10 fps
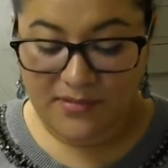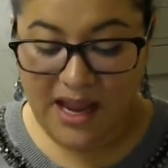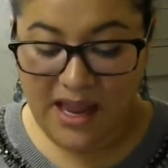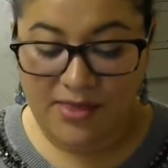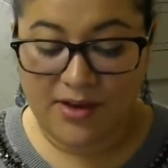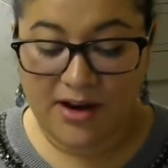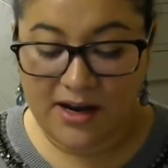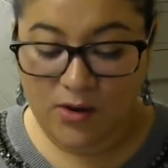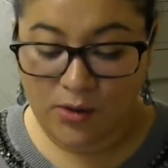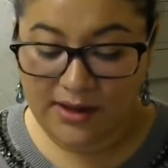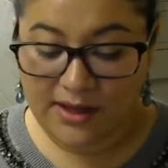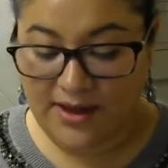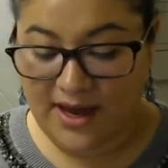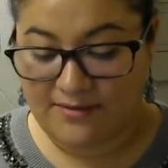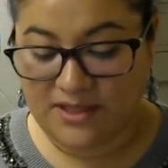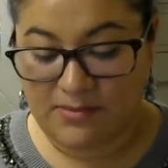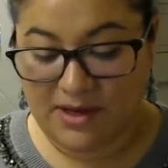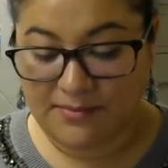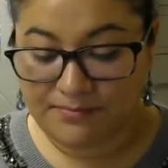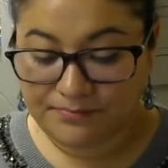and they're not knowing that they have TB.
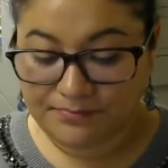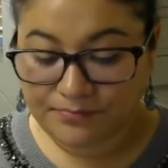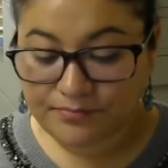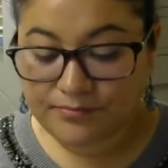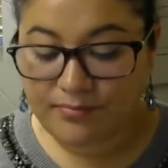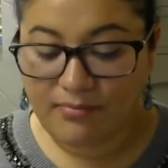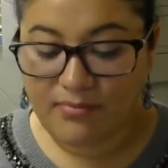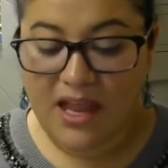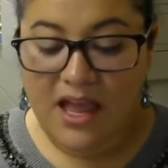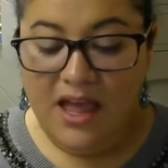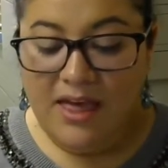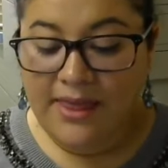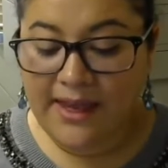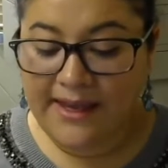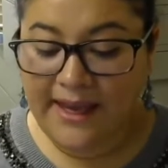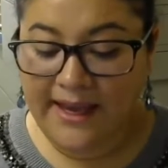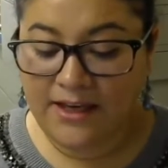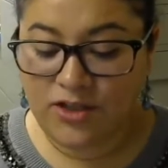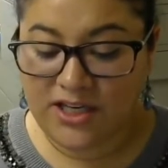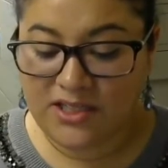They can
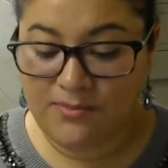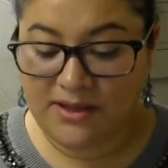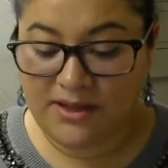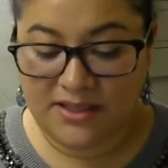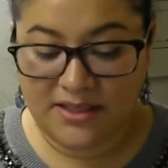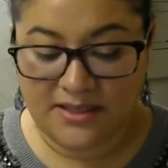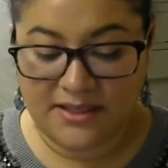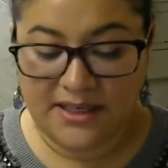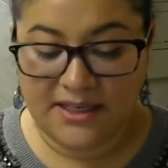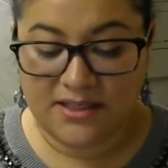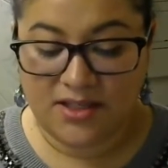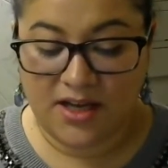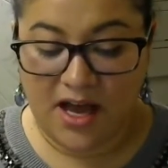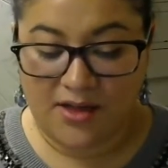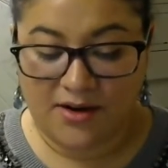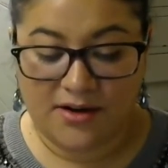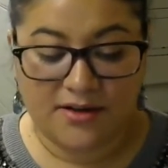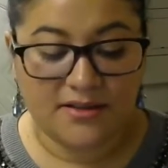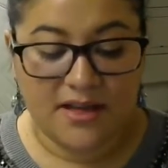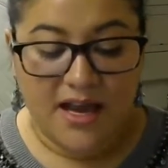transmit the disease to
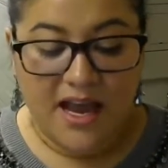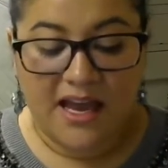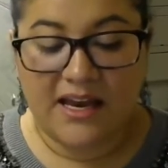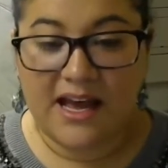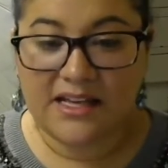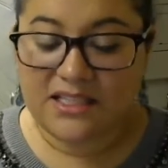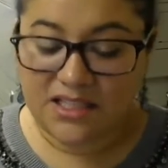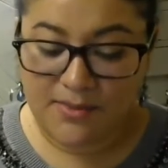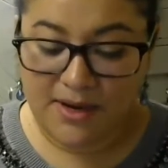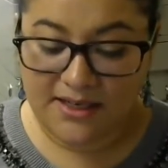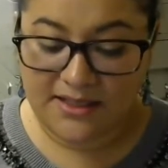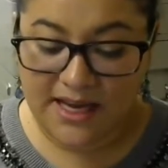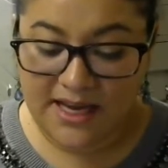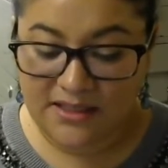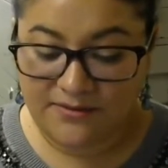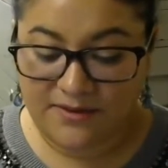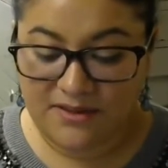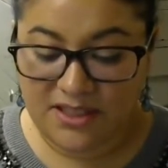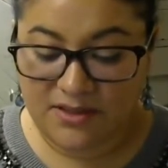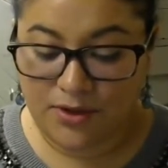others, and an estimated 10 to
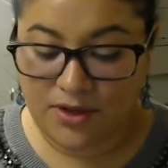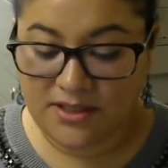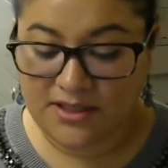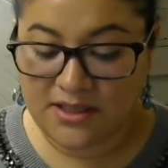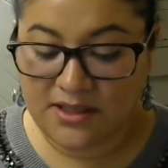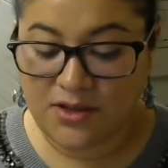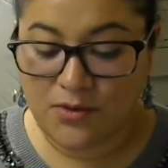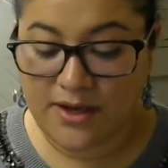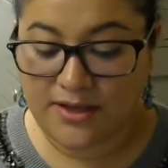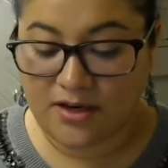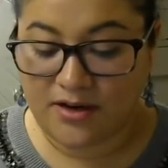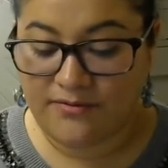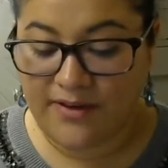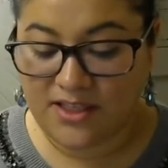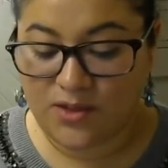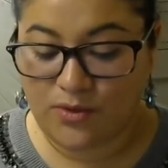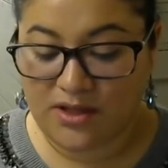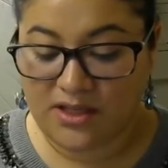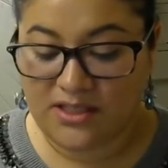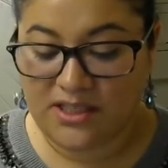15 persons in the U.S. are infected with
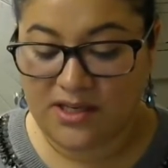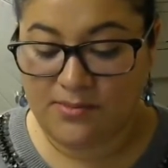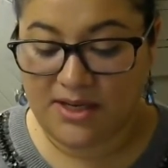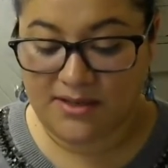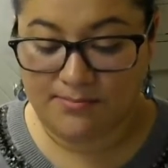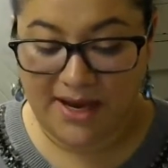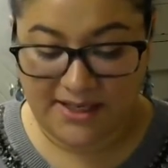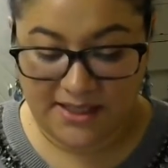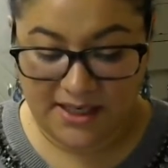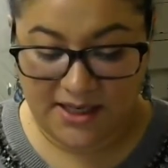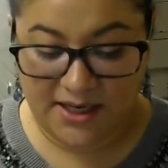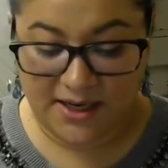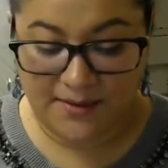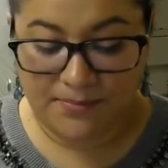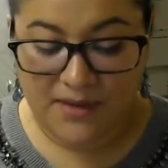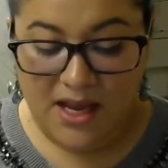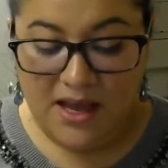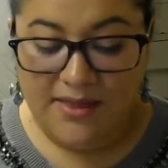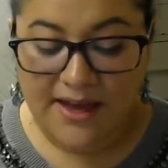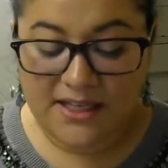the TB bacteria.
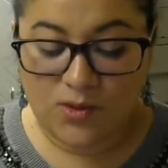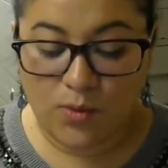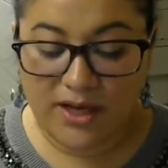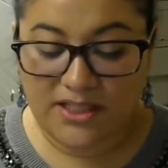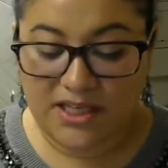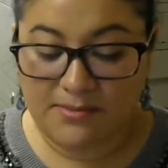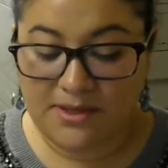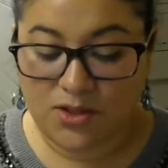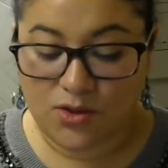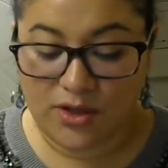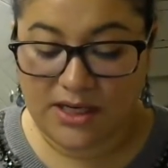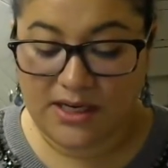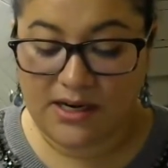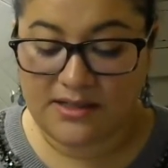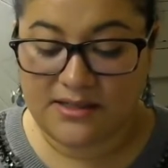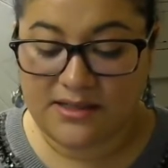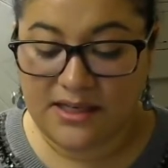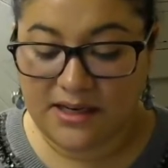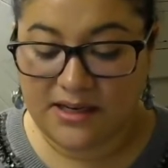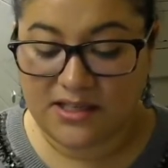That is why TB screening is
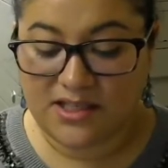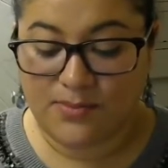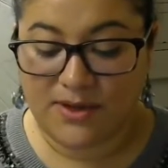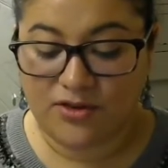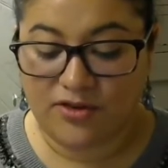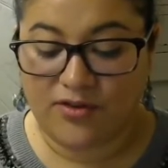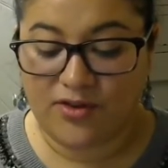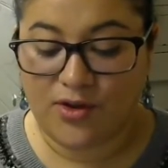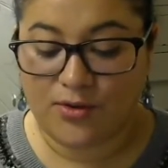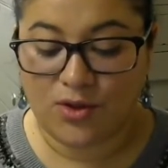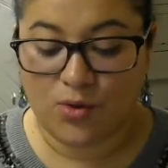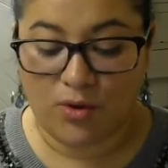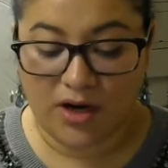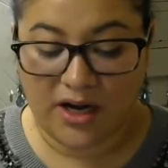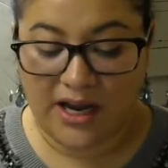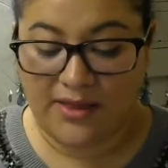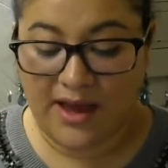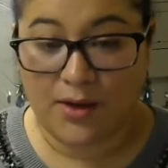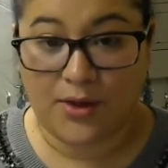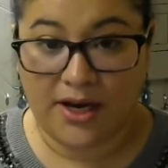needed, especially for those who work in the
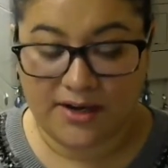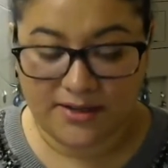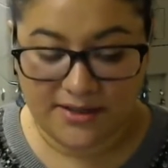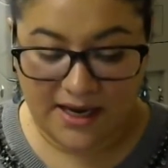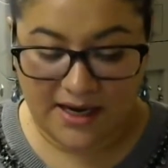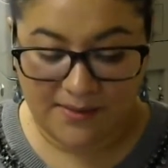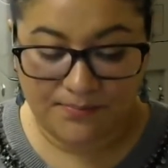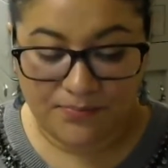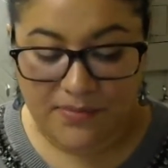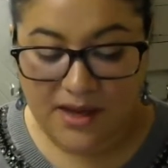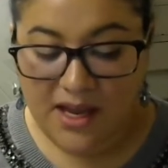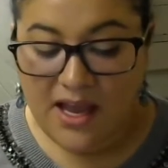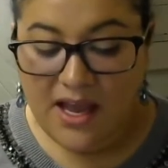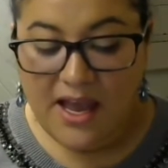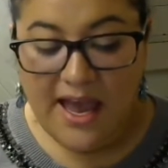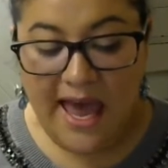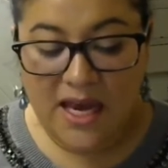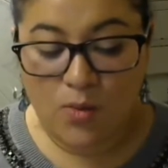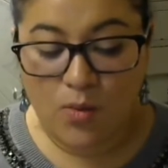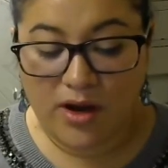healthcare setting.
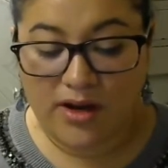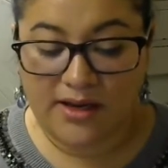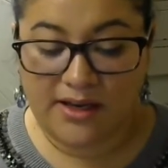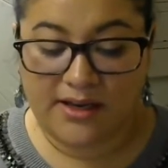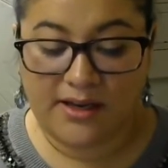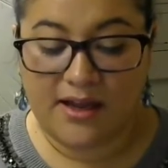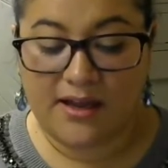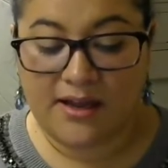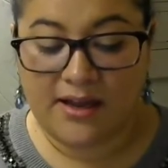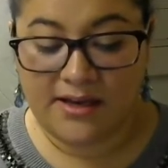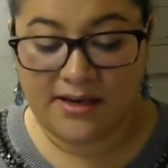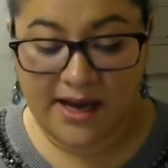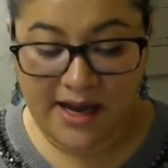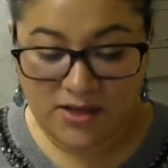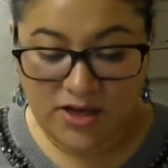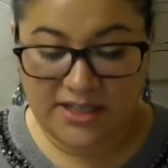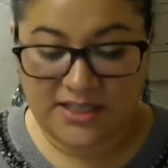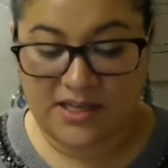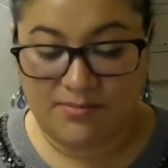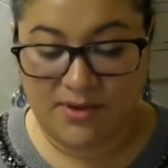Anyone can contract
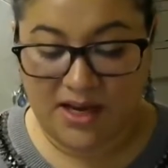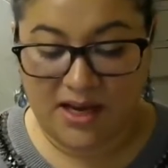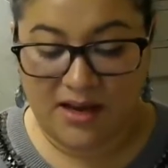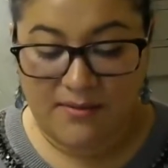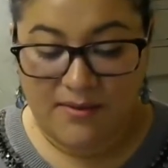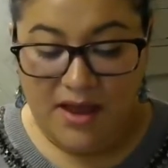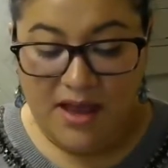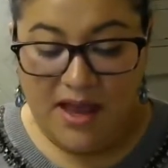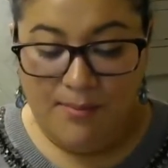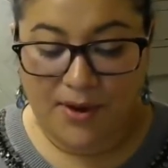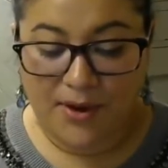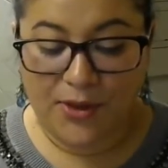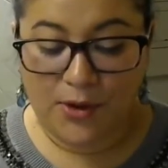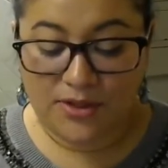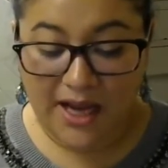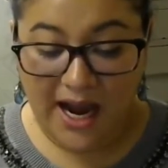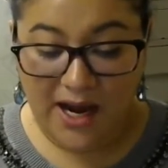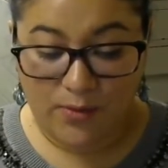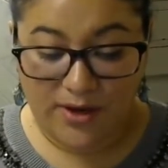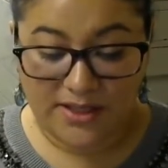TB, but those at high
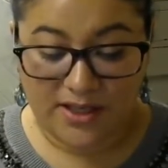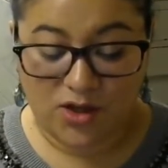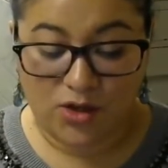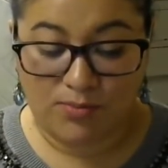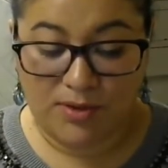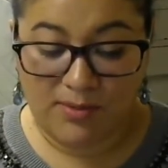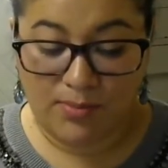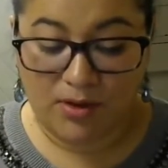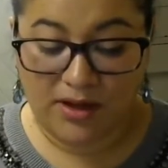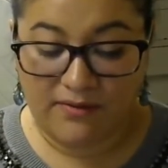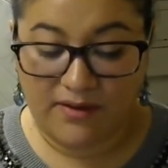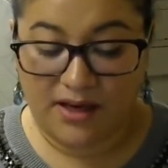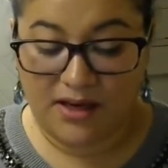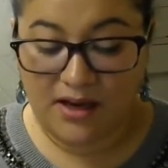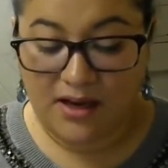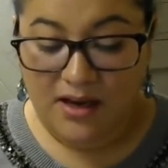risk include people living